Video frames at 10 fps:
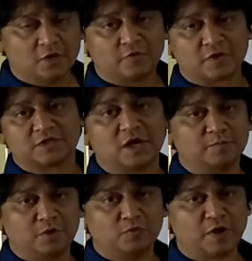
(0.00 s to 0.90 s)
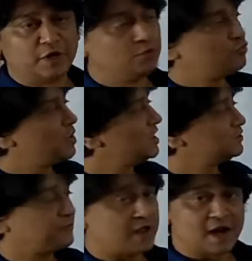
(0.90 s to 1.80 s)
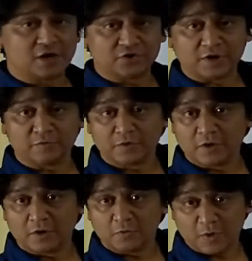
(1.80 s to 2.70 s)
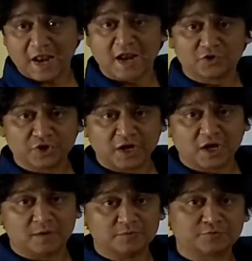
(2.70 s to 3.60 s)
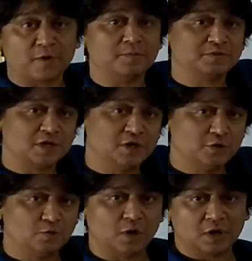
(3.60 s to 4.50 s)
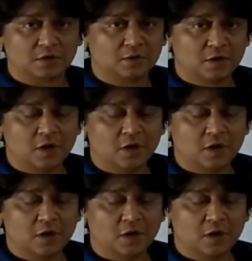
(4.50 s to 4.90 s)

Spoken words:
For example, when you transfer energy, when energy comes from sun to earth,